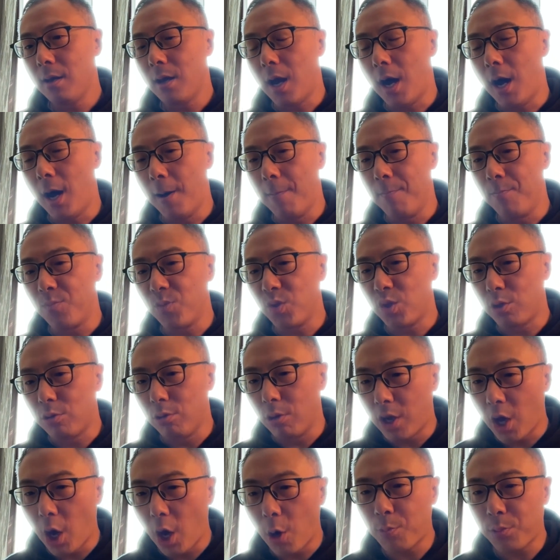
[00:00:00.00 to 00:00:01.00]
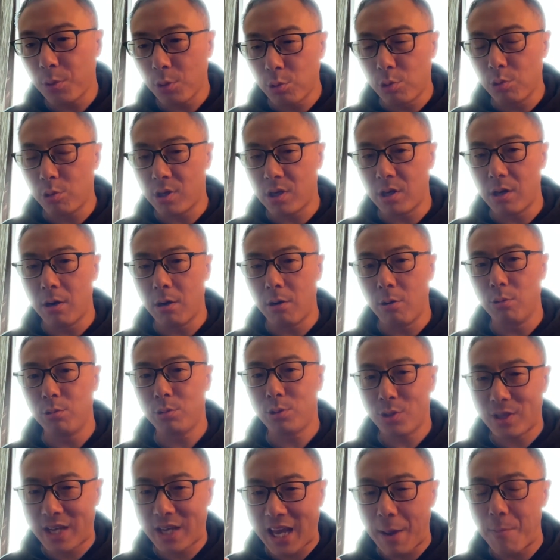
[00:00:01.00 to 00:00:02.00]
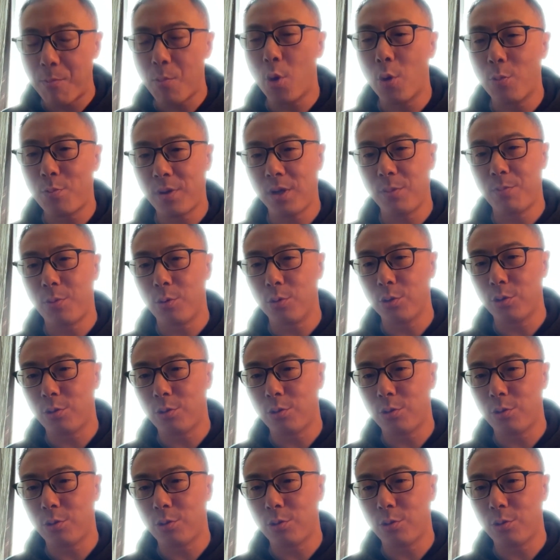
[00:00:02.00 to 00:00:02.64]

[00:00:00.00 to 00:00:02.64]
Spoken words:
to help you to grow, to get more people